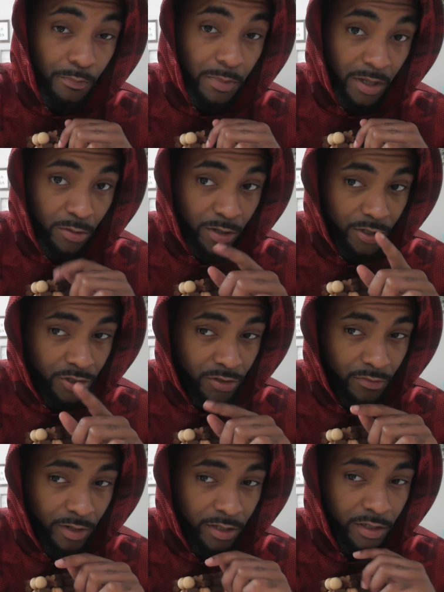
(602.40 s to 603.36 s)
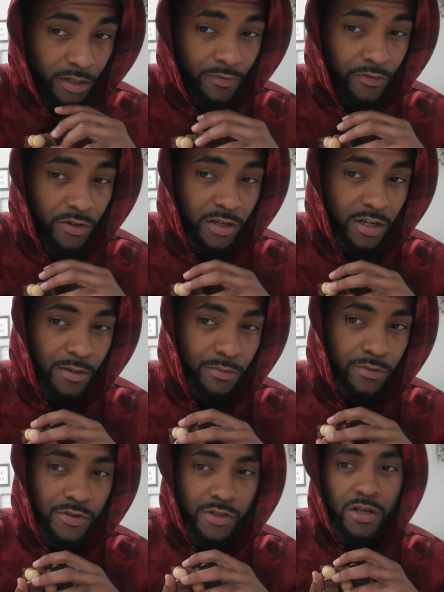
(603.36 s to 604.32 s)
Big question right there for the
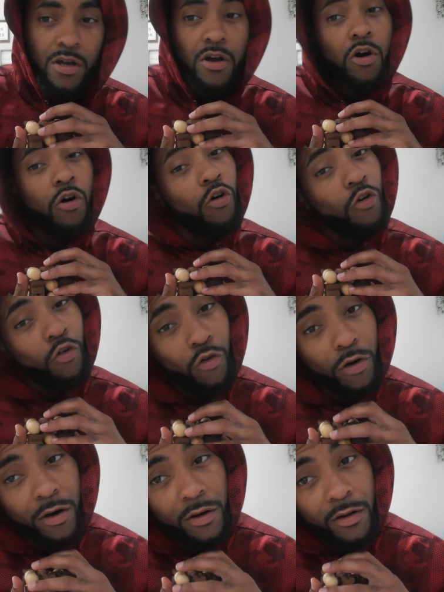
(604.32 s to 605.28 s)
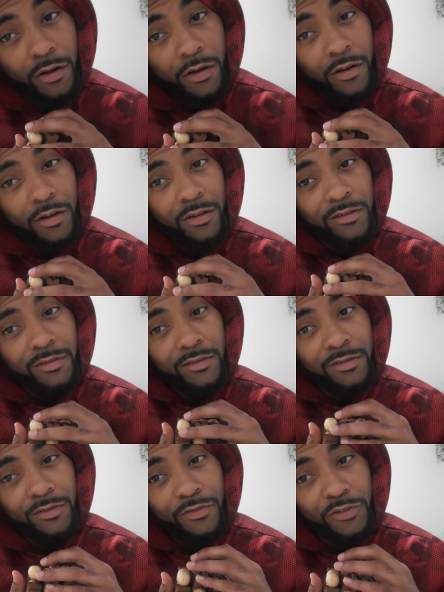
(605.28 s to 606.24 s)
couples or
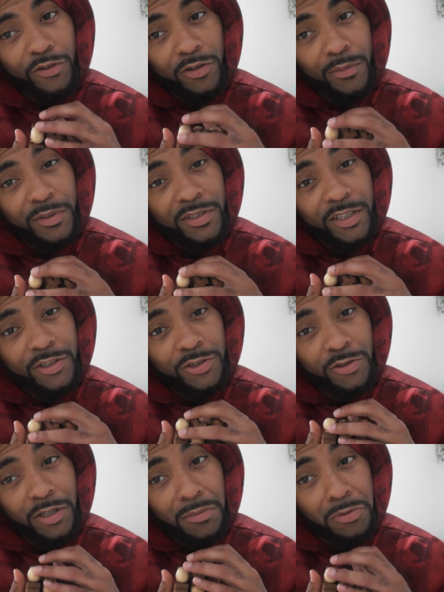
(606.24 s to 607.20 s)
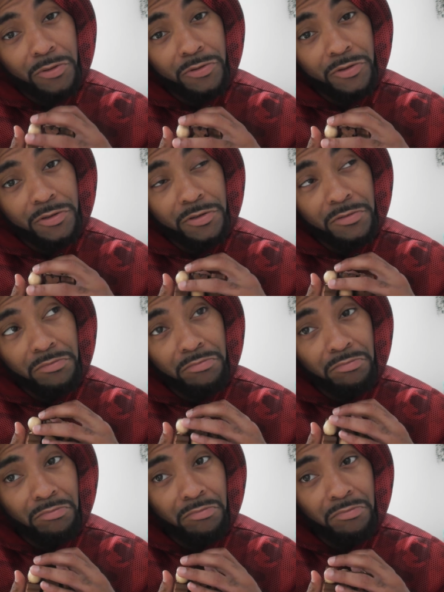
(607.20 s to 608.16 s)
for the potential couples.
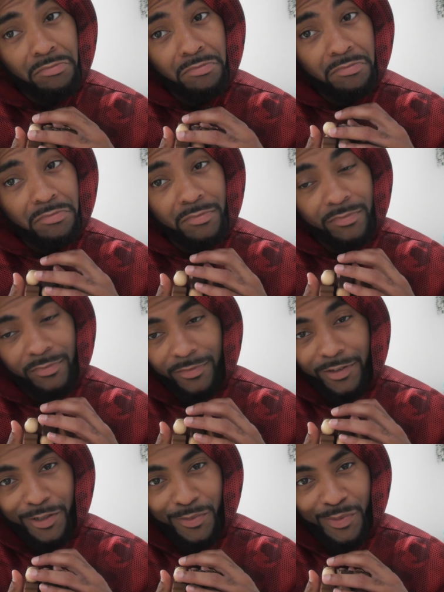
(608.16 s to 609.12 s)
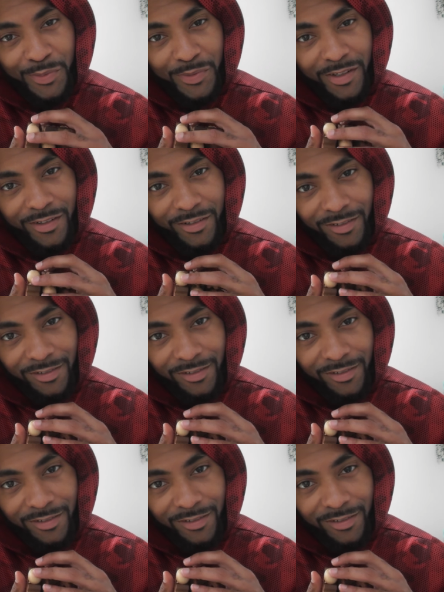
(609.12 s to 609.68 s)
Could be me.